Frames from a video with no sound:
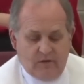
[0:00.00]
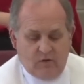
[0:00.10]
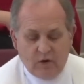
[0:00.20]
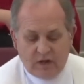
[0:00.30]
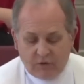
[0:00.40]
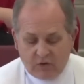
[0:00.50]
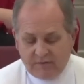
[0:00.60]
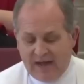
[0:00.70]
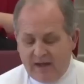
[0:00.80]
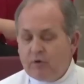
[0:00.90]
We view the
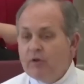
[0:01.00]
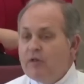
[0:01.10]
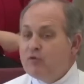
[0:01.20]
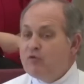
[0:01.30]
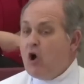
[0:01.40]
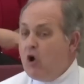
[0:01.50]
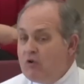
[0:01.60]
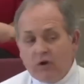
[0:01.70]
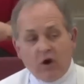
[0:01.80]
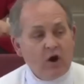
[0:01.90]
Bible through the
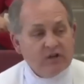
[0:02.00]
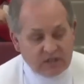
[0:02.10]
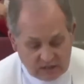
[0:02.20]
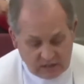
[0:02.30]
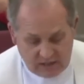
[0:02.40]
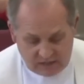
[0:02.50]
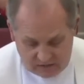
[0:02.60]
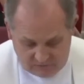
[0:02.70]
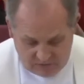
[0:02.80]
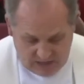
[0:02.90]
overarching
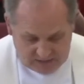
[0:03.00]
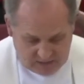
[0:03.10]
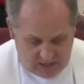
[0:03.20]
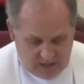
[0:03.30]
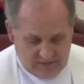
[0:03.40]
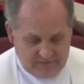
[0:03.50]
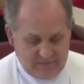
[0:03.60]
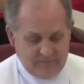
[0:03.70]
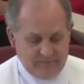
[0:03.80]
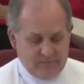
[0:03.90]
lens of God's love.
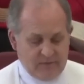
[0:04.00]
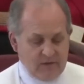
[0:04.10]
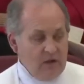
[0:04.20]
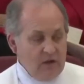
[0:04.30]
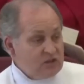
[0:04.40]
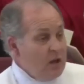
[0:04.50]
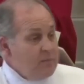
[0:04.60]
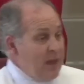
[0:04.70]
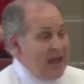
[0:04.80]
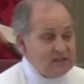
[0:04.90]

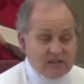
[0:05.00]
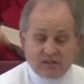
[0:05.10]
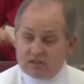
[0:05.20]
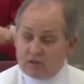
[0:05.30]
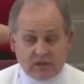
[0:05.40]
Some passages are